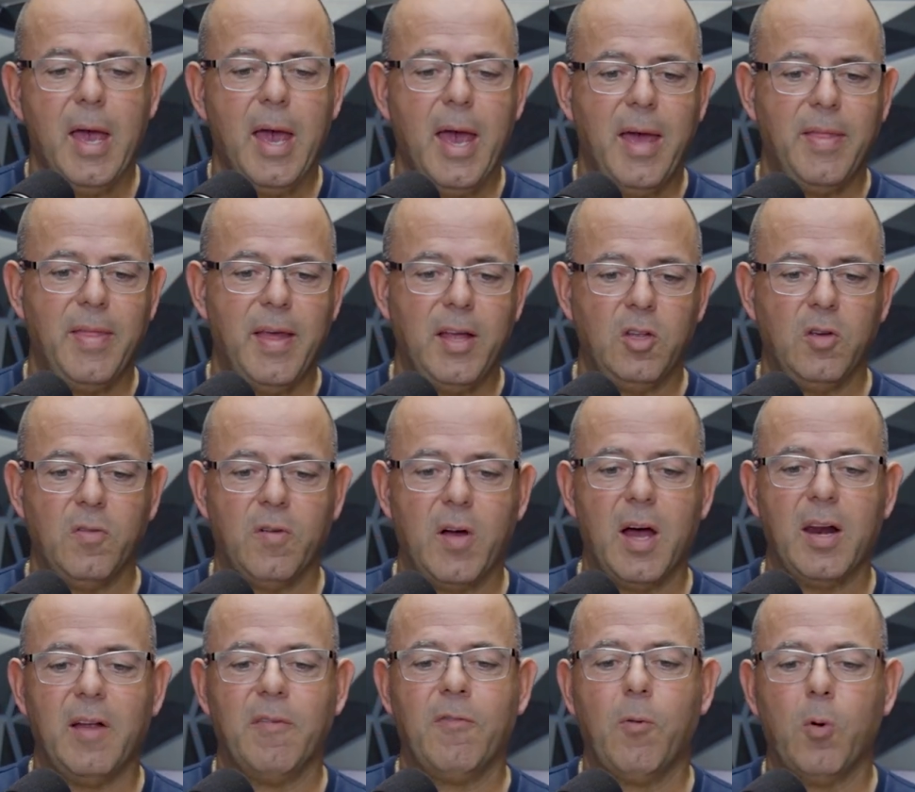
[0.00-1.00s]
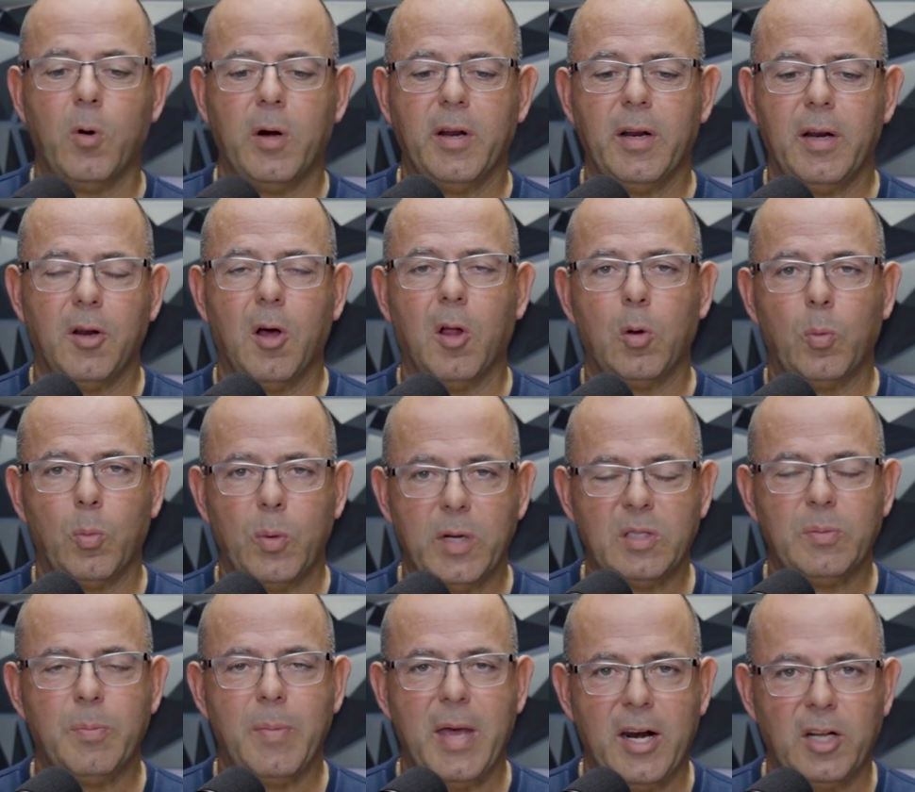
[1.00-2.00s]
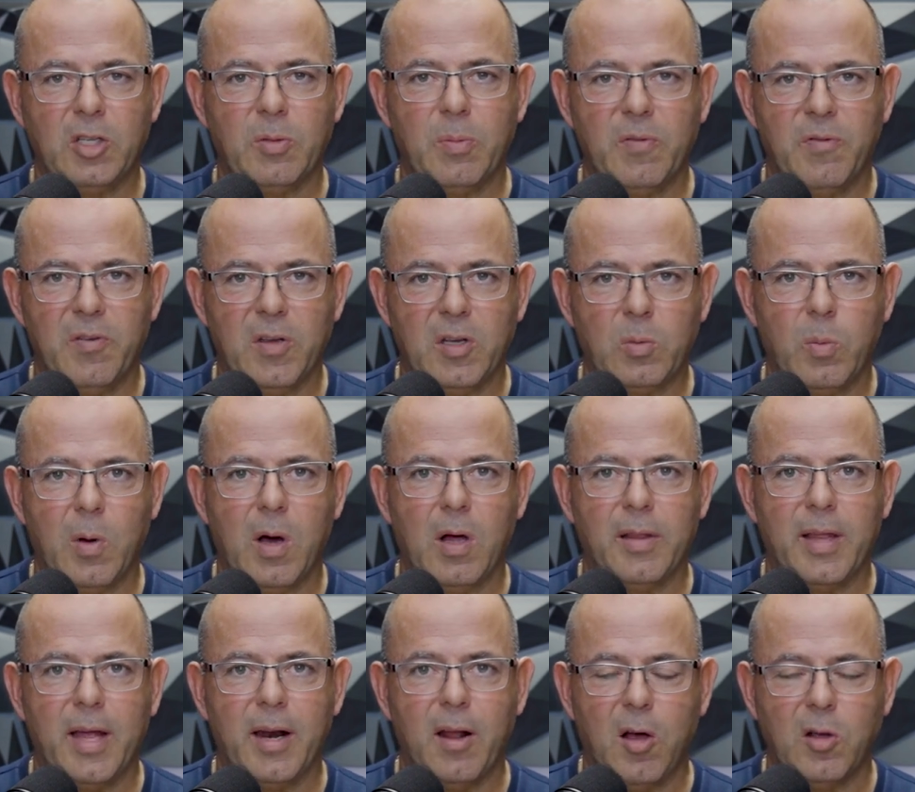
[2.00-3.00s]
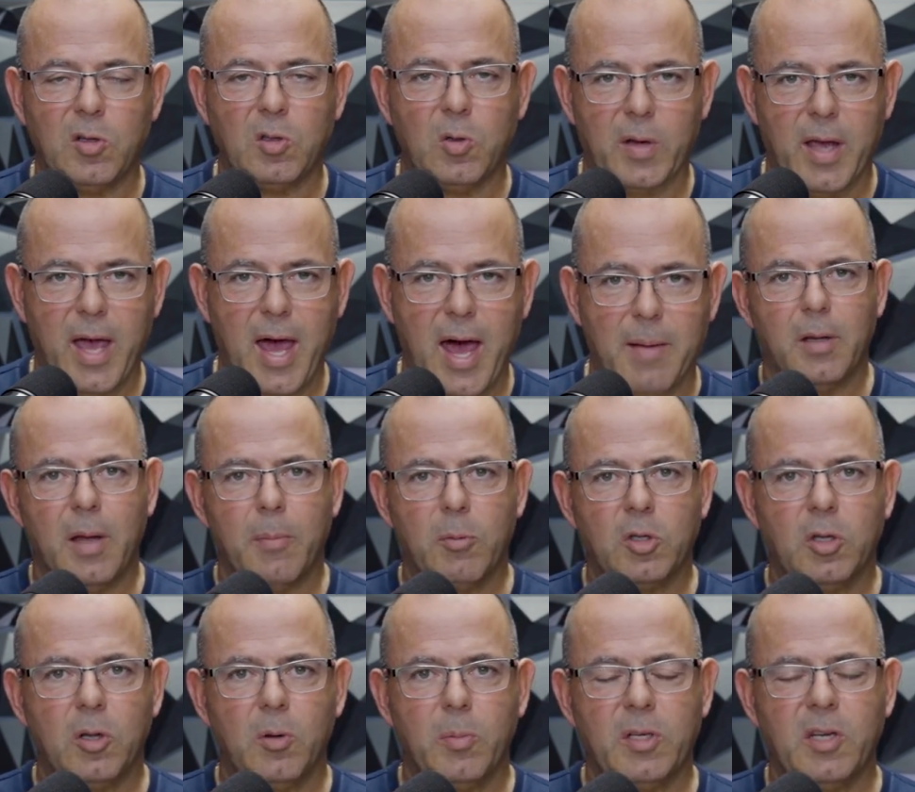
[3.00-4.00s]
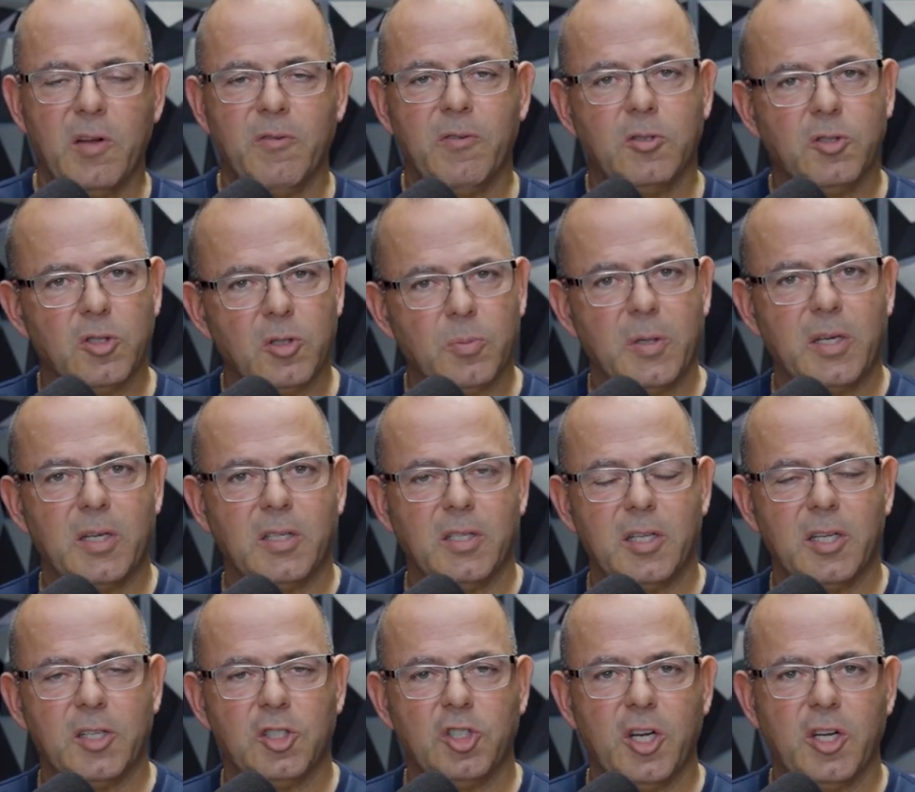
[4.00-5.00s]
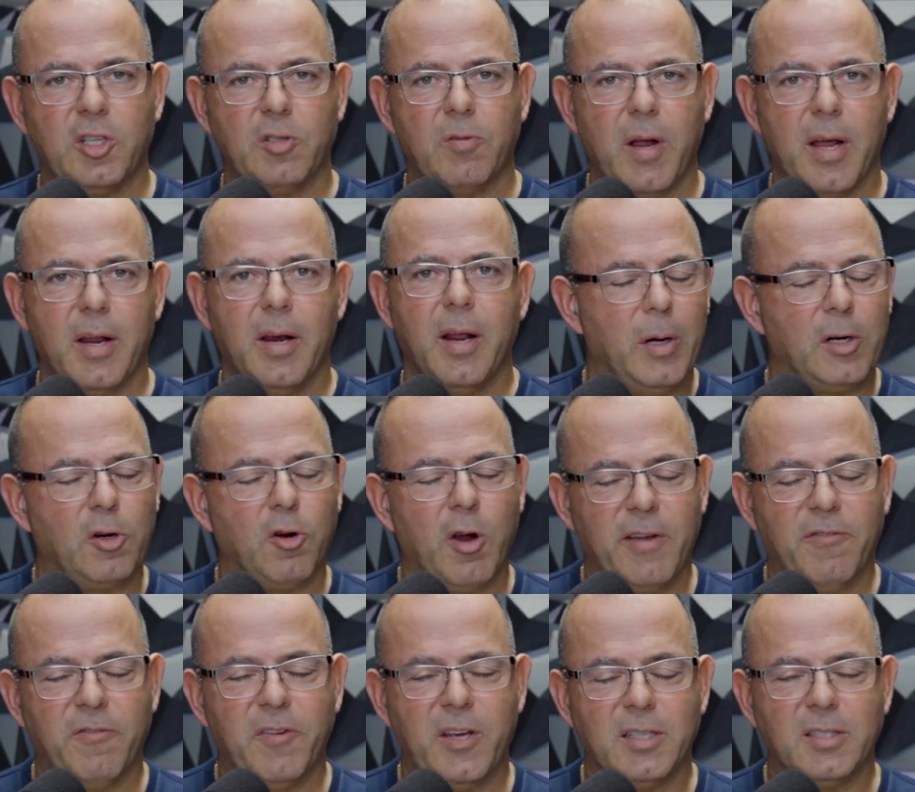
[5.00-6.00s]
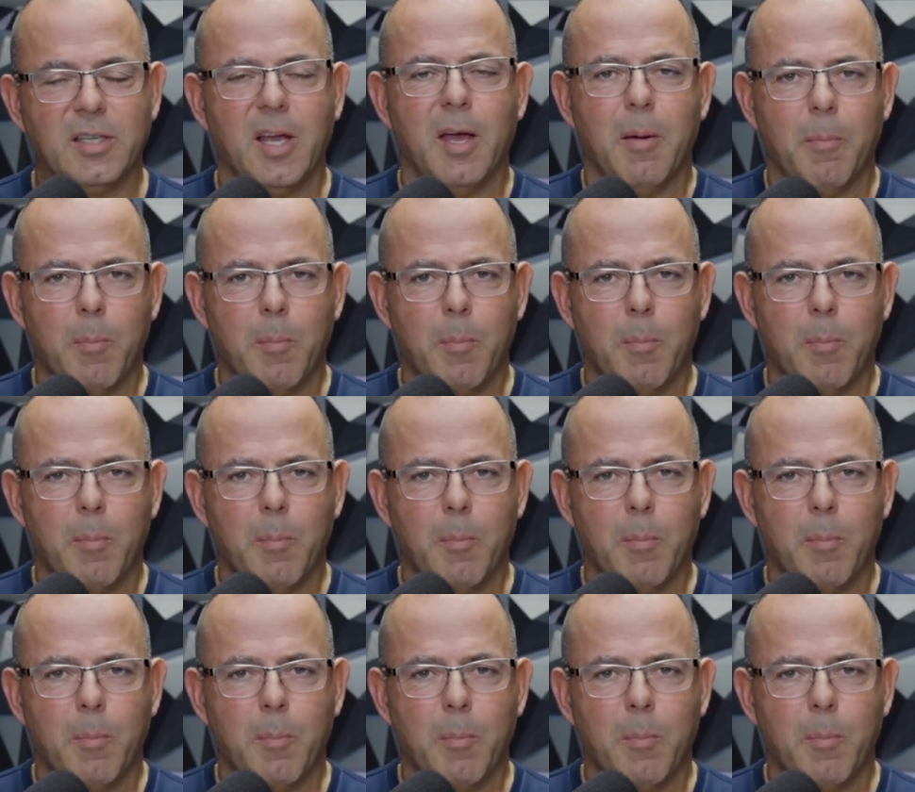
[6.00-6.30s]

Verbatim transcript: And then you've got a $40 risk management fee as well. That also cap. Numbers a little bit different just because of the exchange rate, but great fees.